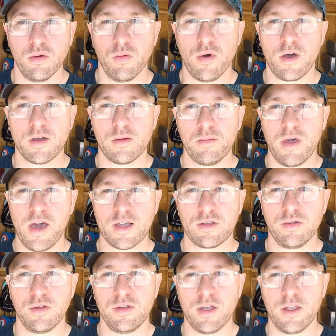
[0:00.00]
Welcome back
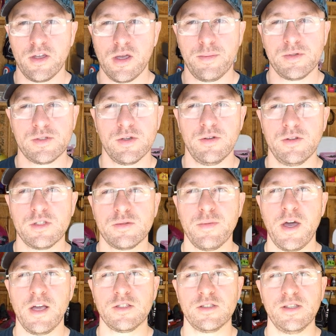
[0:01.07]
to another episode of
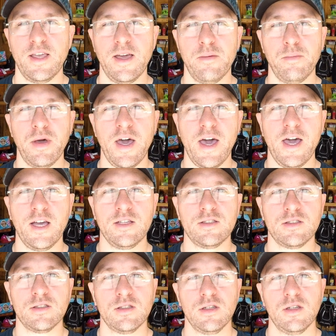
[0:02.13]
Smashing That Bass.